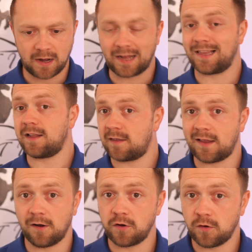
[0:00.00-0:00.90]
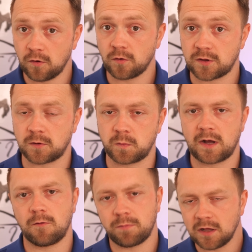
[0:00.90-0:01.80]
I'd like to hear yours as
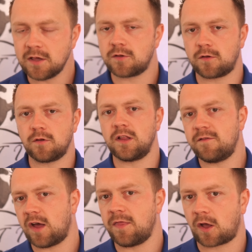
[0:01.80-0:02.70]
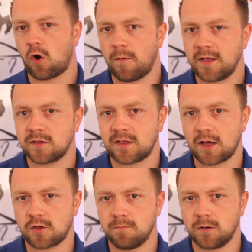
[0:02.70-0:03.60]
well. Please do leave it in the comments
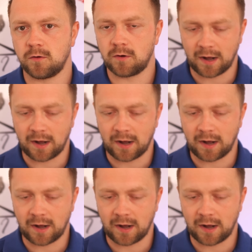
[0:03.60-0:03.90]
section below.